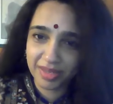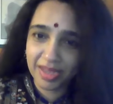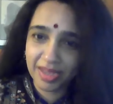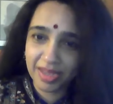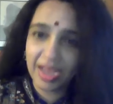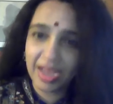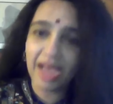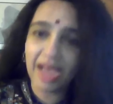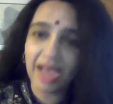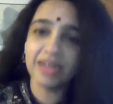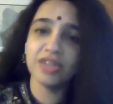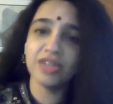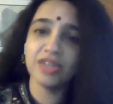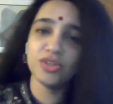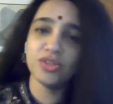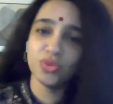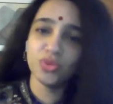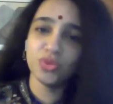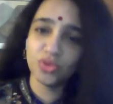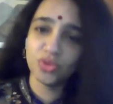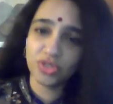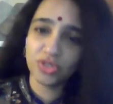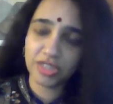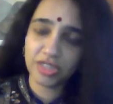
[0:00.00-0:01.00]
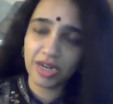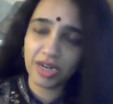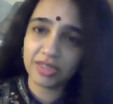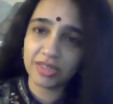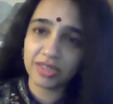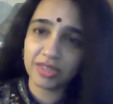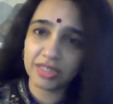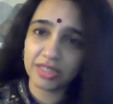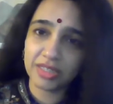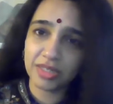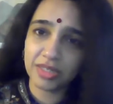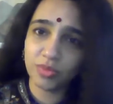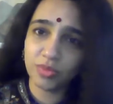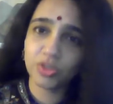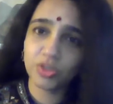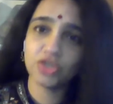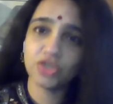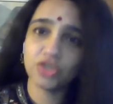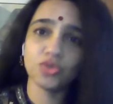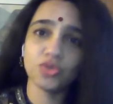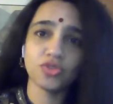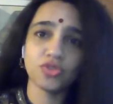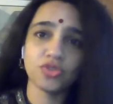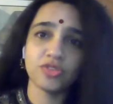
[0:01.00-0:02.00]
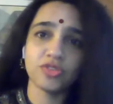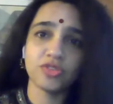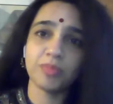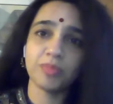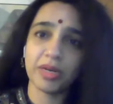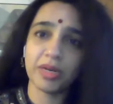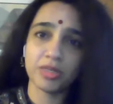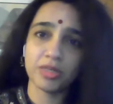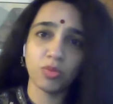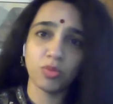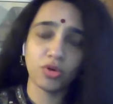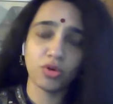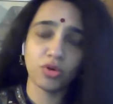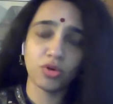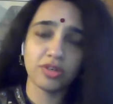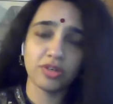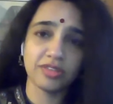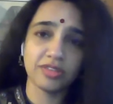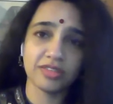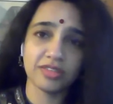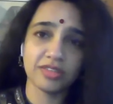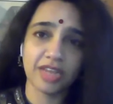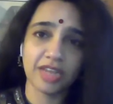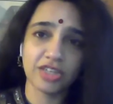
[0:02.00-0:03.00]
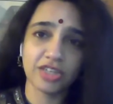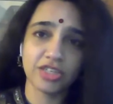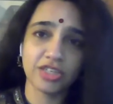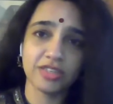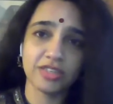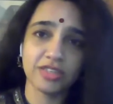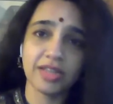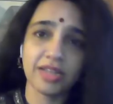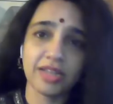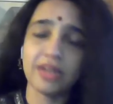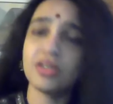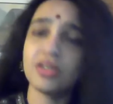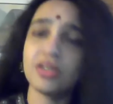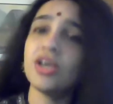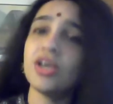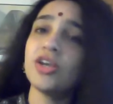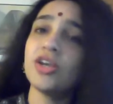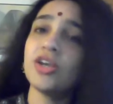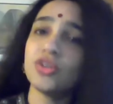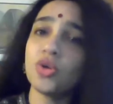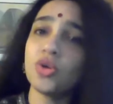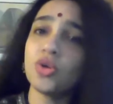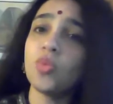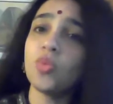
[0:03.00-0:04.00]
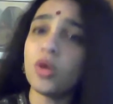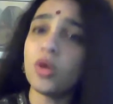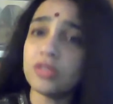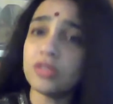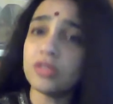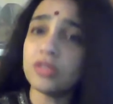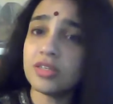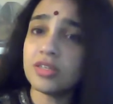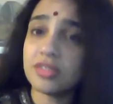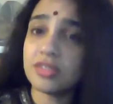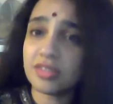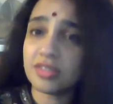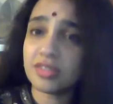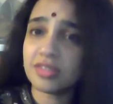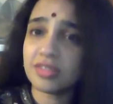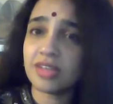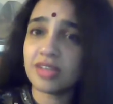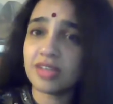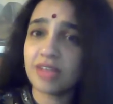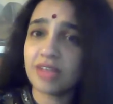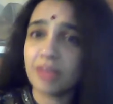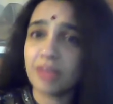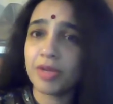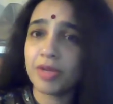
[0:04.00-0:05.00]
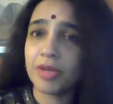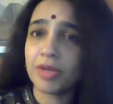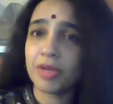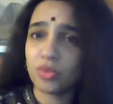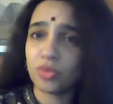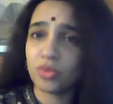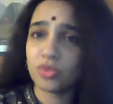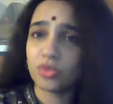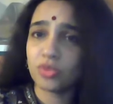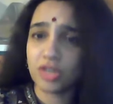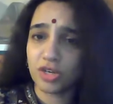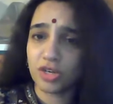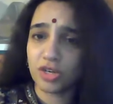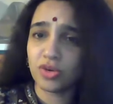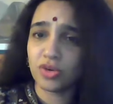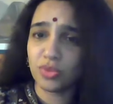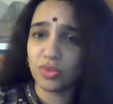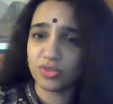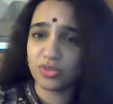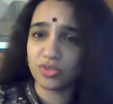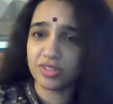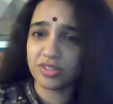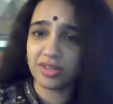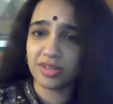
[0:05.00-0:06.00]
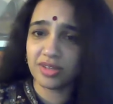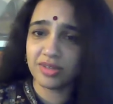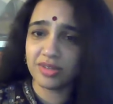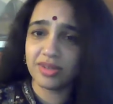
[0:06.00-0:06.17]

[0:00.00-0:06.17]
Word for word: Right. And a new study which uses better models has actually said, you know what, the risks are coming closer and closer.